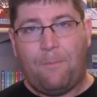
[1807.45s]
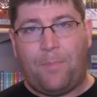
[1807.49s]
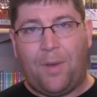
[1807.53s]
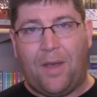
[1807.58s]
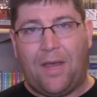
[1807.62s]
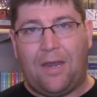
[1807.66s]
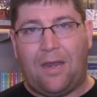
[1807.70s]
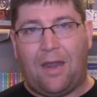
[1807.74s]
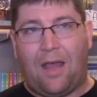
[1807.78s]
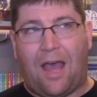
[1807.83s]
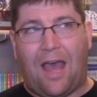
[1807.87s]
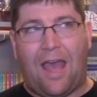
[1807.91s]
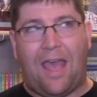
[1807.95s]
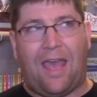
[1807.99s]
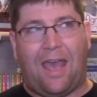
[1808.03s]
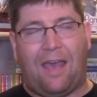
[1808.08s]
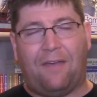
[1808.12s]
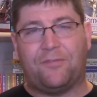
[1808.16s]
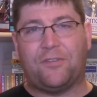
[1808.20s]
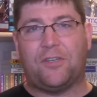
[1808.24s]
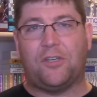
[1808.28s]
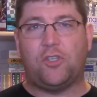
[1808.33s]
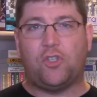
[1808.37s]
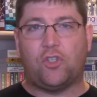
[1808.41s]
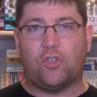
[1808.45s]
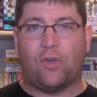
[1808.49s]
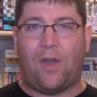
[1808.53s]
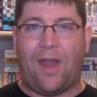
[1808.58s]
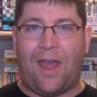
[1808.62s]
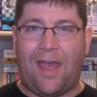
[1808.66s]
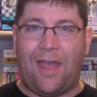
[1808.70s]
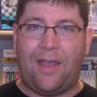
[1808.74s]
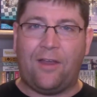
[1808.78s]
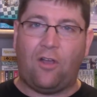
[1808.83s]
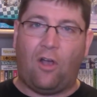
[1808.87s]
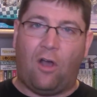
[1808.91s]
But I have to
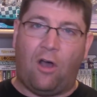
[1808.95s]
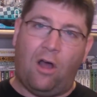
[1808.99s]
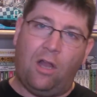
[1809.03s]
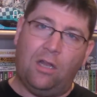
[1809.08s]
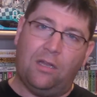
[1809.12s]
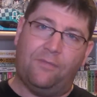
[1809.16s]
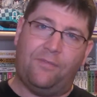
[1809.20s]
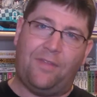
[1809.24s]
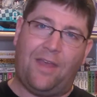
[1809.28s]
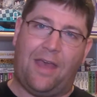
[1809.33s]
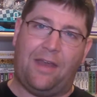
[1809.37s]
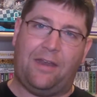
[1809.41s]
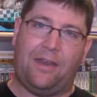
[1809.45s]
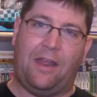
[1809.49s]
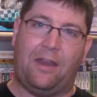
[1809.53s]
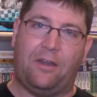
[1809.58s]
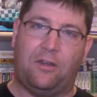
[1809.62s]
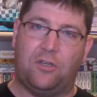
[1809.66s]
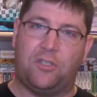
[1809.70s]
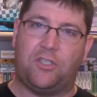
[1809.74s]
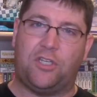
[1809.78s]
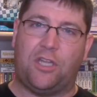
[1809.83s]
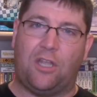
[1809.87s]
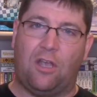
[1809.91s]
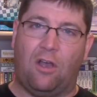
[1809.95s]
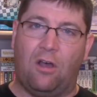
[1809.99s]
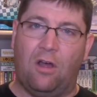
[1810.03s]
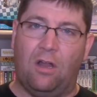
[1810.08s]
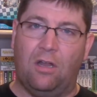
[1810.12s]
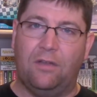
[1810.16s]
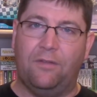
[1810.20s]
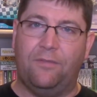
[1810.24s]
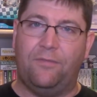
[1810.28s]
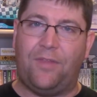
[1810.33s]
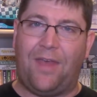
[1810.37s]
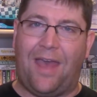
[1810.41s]
drag all of that energy,
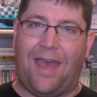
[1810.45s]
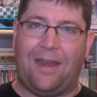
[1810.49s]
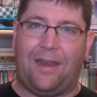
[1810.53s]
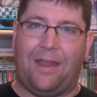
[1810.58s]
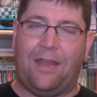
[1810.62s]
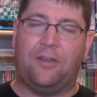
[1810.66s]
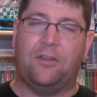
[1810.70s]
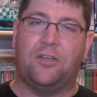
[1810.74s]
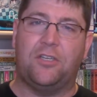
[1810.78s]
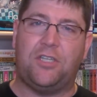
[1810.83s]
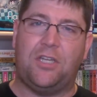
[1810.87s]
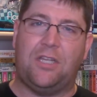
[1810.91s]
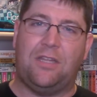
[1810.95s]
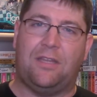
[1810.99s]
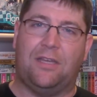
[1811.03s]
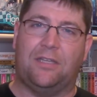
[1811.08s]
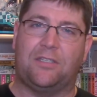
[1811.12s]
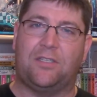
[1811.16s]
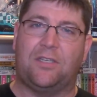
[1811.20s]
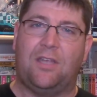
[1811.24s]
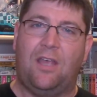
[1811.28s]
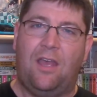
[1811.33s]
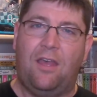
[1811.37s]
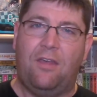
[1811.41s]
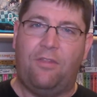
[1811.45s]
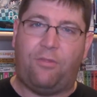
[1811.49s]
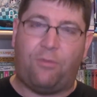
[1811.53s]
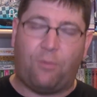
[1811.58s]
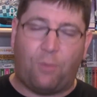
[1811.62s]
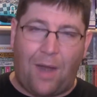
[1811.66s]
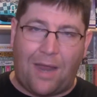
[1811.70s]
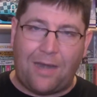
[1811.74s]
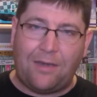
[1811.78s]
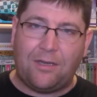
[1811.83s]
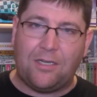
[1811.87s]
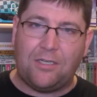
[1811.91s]
all of that energy that's
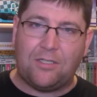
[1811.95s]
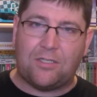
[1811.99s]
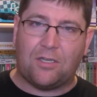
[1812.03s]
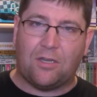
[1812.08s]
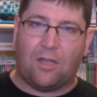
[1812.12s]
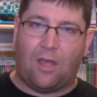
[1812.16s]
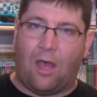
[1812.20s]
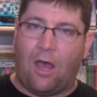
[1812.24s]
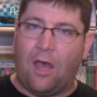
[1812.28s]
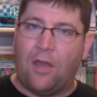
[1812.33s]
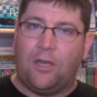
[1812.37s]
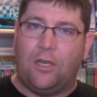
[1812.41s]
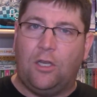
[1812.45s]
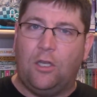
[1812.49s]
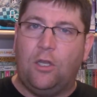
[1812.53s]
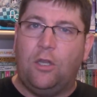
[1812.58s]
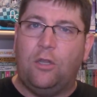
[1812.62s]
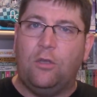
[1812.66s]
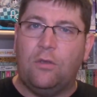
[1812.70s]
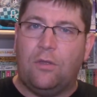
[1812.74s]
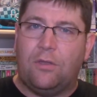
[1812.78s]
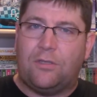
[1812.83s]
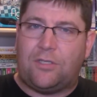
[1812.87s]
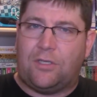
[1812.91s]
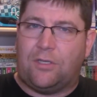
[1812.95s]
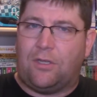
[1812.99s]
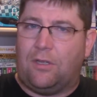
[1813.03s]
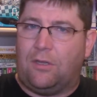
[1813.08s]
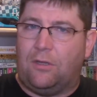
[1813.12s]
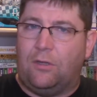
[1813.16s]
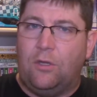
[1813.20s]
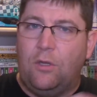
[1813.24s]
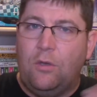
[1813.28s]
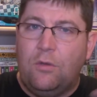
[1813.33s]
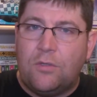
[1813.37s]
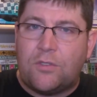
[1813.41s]
threatening to unlo-
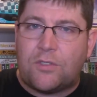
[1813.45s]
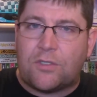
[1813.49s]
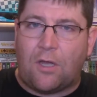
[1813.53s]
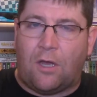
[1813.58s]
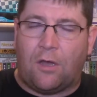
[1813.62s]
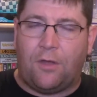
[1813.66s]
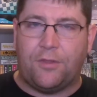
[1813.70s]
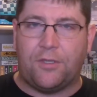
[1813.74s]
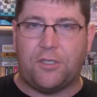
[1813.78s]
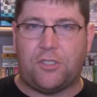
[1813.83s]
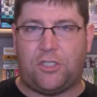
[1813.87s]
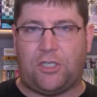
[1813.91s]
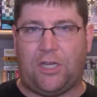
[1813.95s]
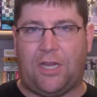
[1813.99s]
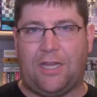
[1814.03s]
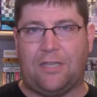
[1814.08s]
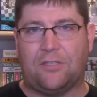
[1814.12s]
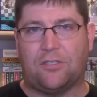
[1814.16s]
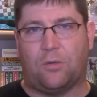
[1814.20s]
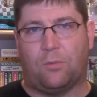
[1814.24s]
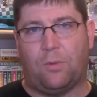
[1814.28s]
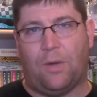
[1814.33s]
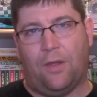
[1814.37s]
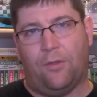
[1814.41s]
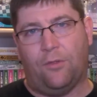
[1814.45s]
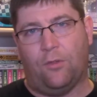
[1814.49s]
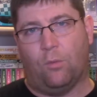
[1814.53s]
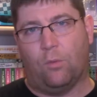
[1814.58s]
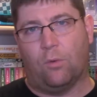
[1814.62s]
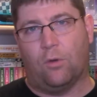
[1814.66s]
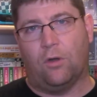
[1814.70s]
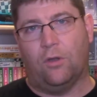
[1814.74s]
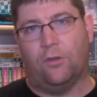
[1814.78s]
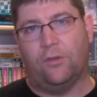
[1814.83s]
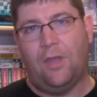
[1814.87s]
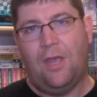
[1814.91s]
to loose all the chains around the
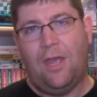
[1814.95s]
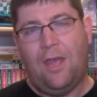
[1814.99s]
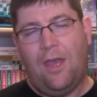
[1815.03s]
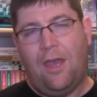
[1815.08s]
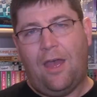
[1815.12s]
world.